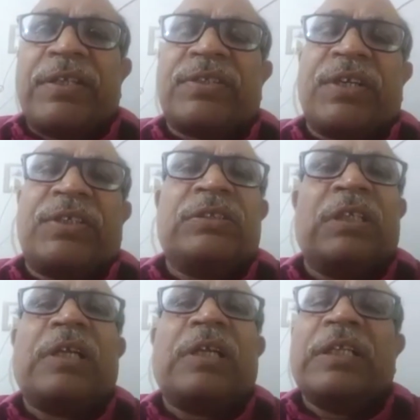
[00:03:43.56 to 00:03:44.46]
restrictions
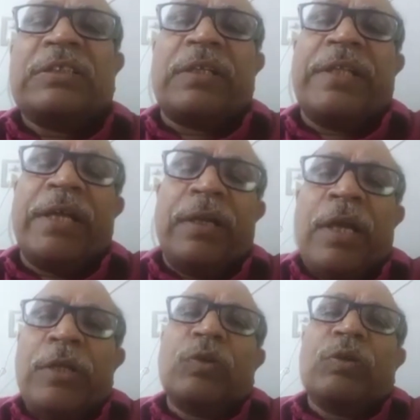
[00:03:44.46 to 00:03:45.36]
and others are there.
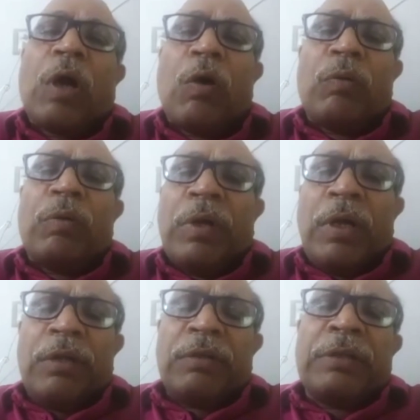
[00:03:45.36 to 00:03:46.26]
So now,
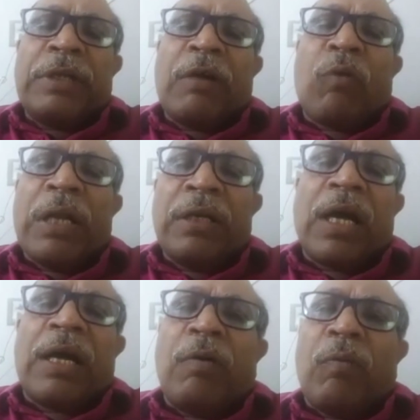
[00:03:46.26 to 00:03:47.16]
now one,
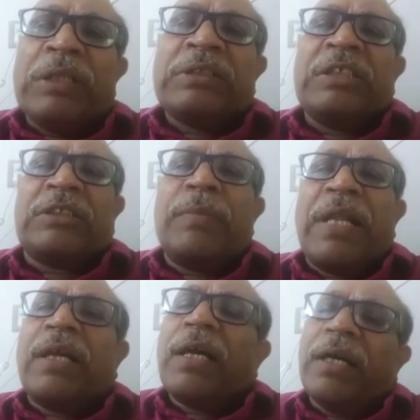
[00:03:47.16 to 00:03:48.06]
one system
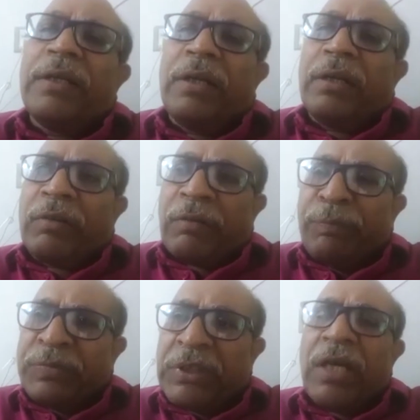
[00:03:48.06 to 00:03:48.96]
like GAGAN
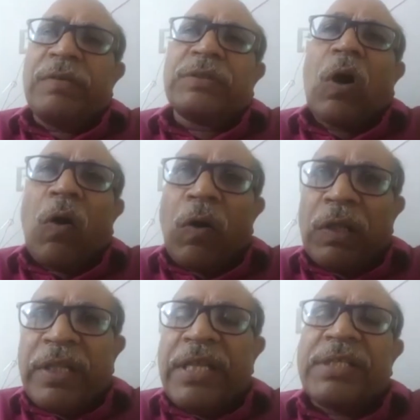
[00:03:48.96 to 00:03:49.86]
serves all
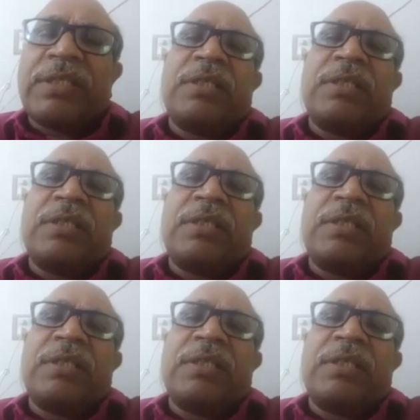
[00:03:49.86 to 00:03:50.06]
these